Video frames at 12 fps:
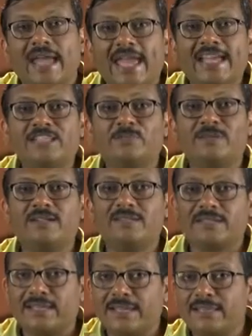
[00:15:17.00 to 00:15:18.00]

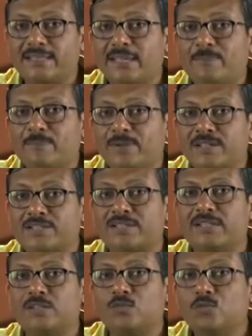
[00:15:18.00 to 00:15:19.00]
Expert is a
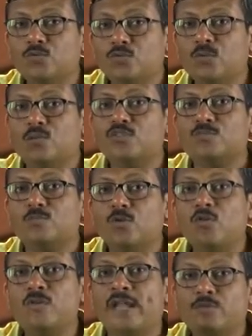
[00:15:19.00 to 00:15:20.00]
person who knows
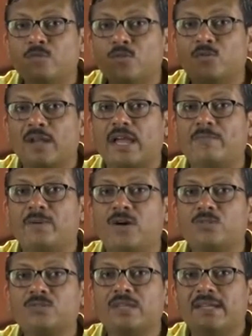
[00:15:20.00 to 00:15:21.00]
more and more
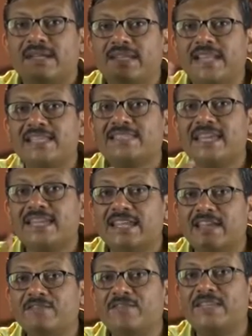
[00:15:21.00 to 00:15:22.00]
about less and
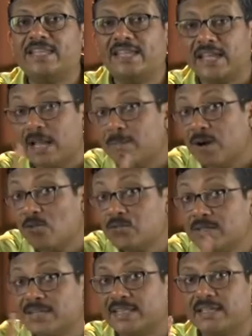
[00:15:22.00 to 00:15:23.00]
everything about
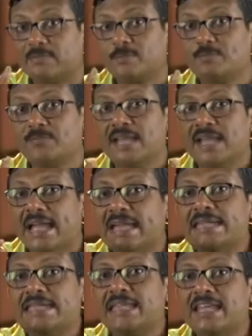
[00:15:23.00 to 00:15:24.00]
nothing.
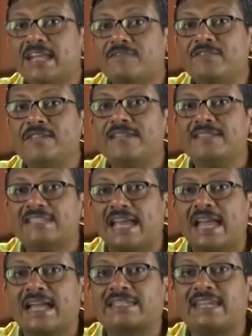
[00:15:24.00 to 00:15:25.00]
Indian Evidence
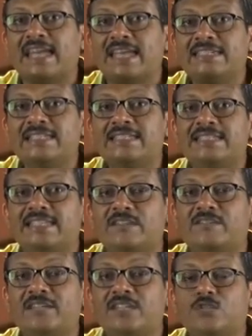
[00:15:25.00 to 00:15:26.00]
Act
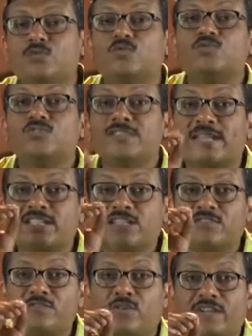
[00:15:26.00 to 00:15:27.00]
1872,
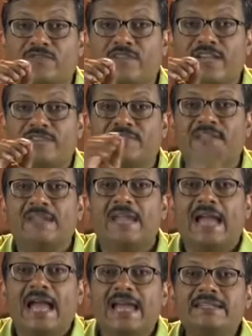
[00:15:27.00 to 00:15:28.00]
Section 45
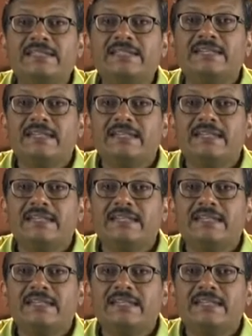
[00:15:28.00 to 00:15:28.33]
and